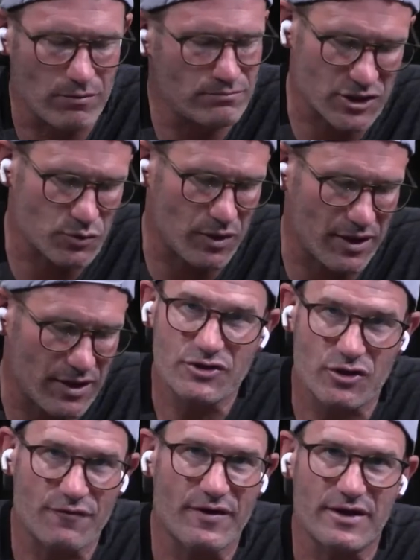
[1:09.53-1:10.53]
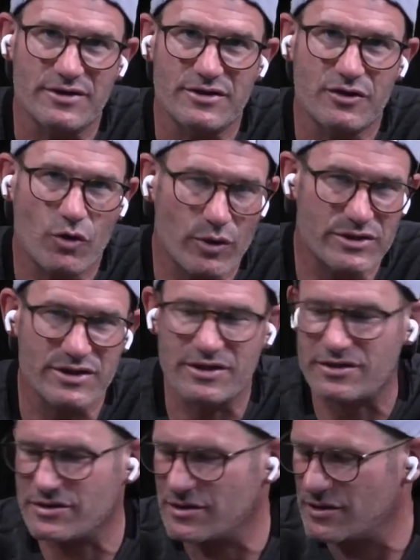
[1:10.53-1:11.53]
That's why surveys,
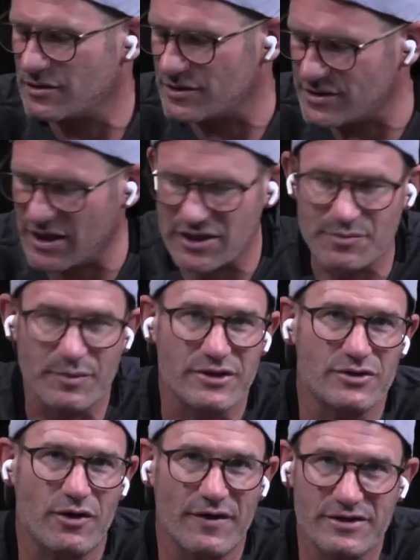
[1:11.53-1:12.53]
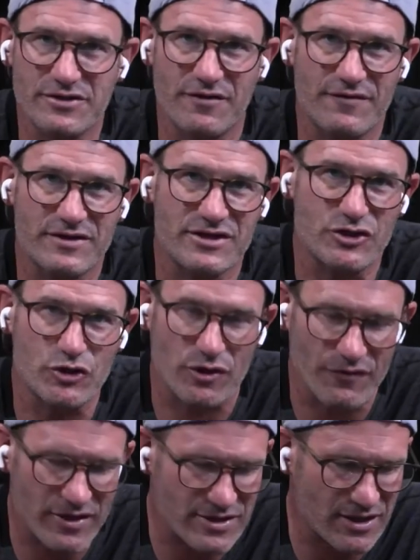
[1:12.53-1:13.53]
quizzes, assessments, all that stuff that's in
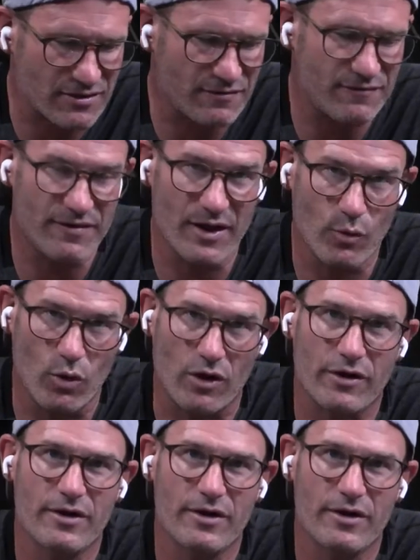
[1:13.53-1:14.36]
Survey Detective, they work,